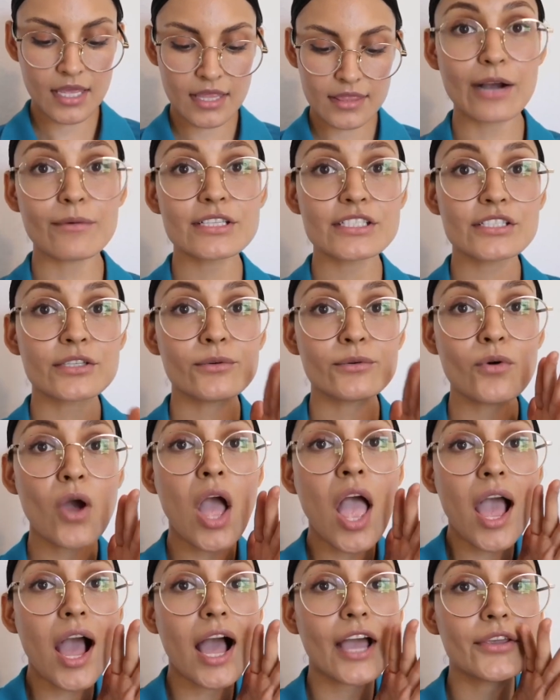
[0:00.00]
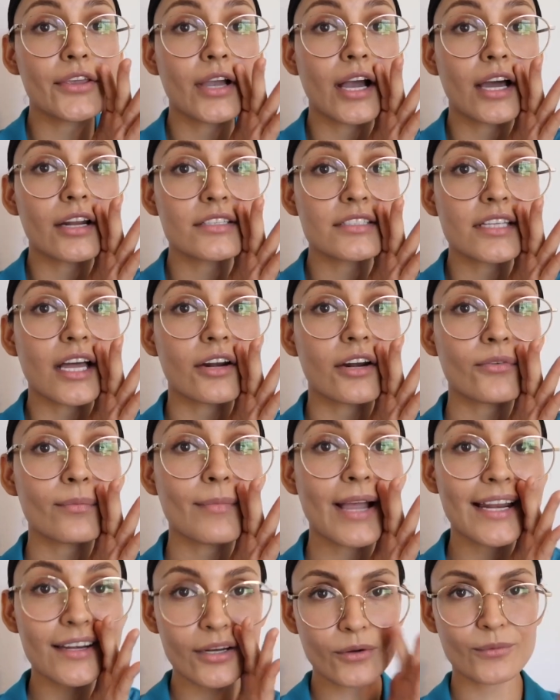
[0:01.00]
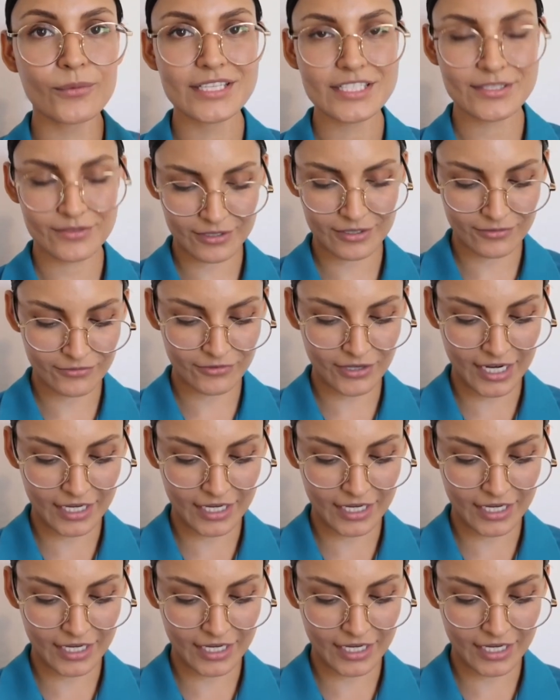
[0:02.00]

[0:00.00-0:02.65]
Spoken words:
"That was cool how you got us out of math," whispered